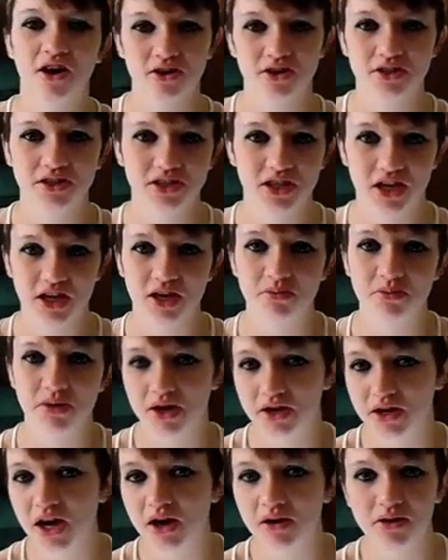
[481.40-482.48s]
could talk all day
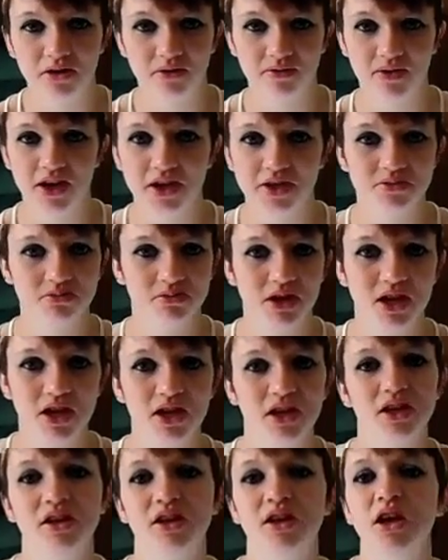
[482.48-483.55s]
about how it affects
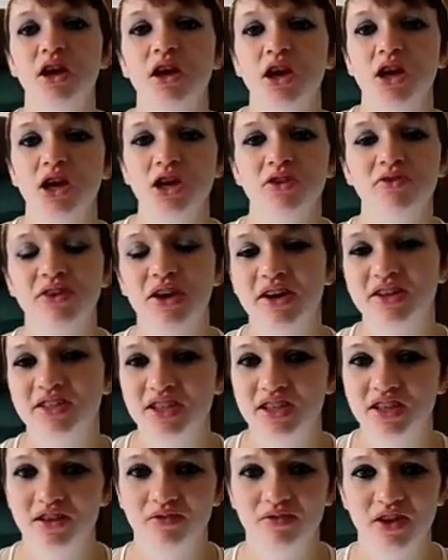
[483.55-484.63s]
me, and you
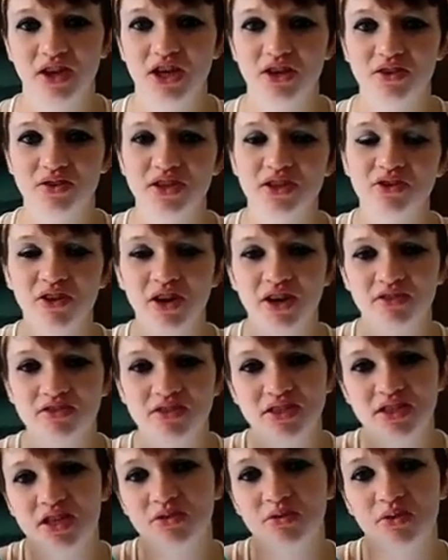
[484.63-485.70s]
guys seen the videos, you
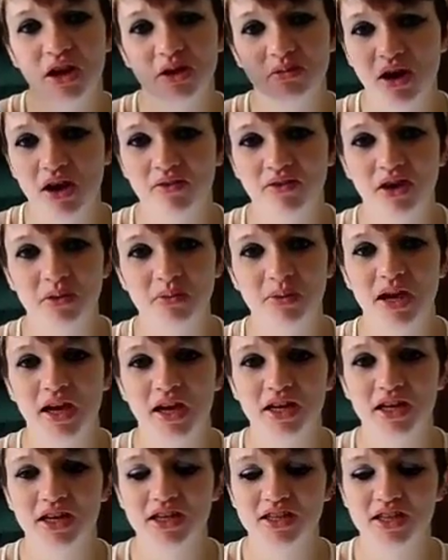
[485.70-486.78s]
guys seen when I'm having a
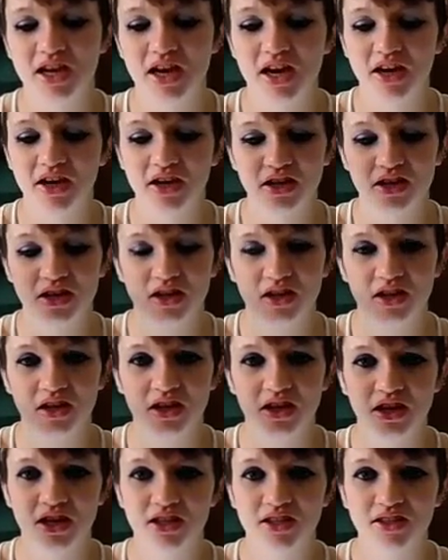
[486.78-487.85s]
panic attack.
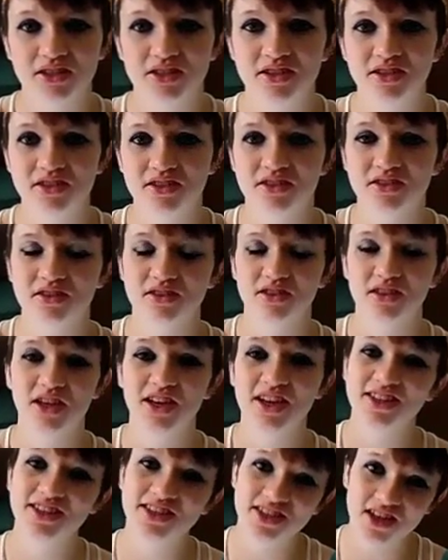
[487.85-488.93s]

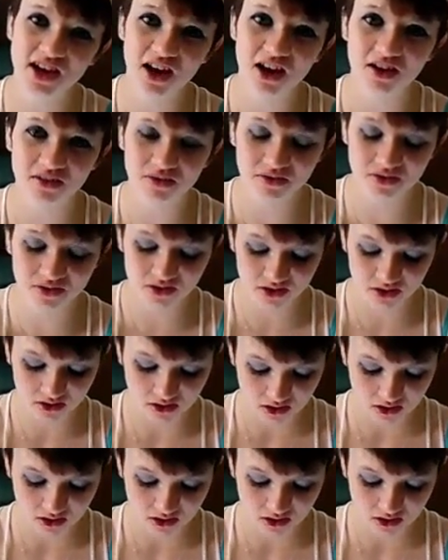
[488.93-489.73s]
It's tough.